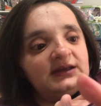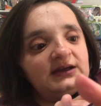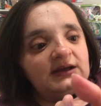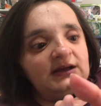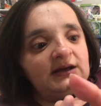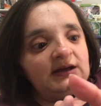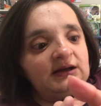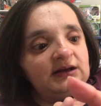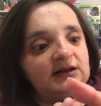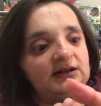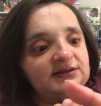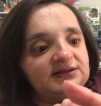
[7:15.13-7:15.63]

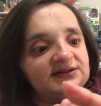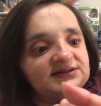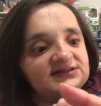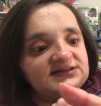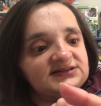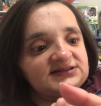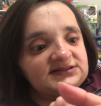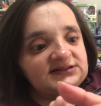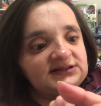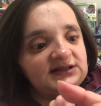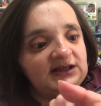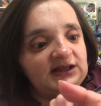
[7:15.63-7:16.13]
Let's
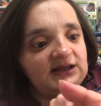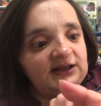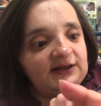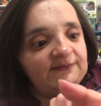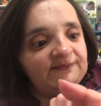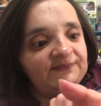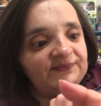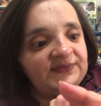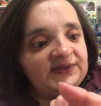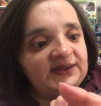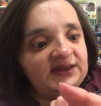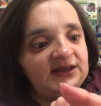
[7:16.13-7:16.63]
see.
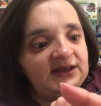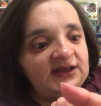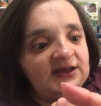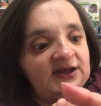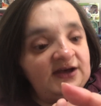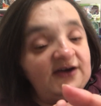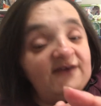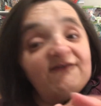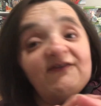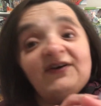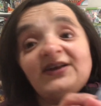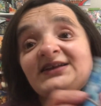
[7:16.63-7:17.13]

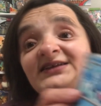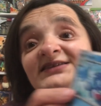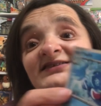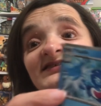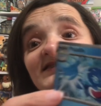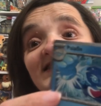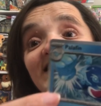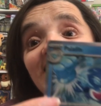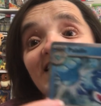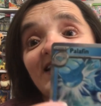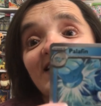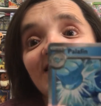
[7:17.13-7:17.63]

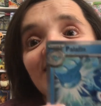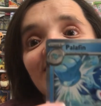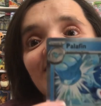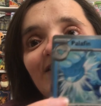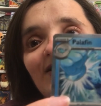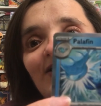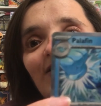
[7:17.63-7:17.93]
Finizen.